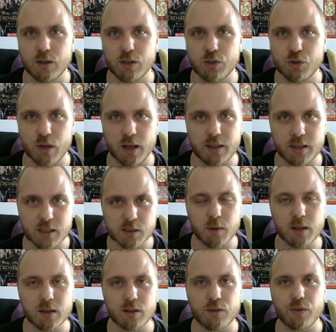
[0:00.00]
July this
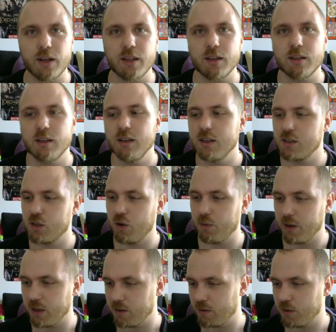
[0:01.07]
month, right? So
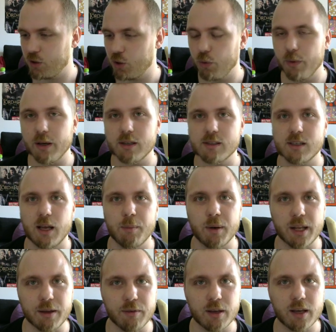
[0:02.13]
in 2 weeks I'm
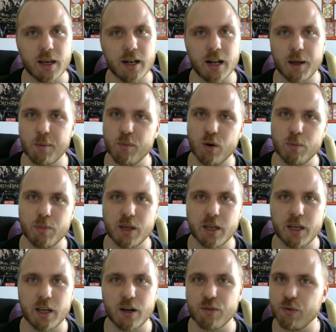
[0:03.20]
leaving and I won't be
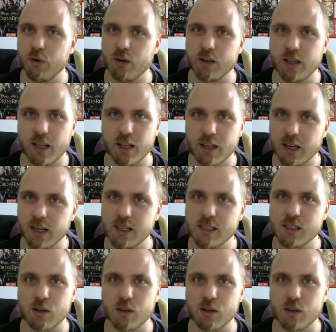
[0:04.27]
here for 10 days,